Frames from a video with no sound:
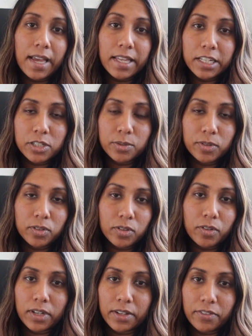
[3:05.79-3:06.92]
eligible
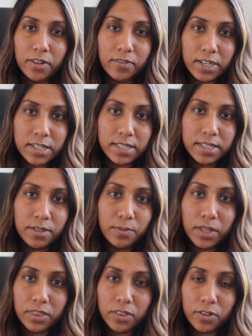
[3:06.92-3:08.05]
or if you're registered
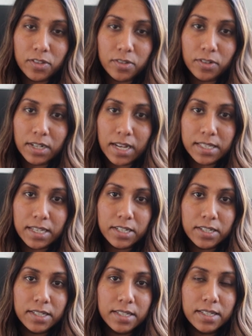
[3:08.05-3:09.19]
with those
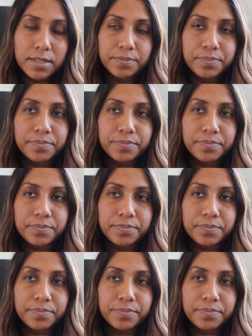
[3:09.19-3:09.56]
organisations.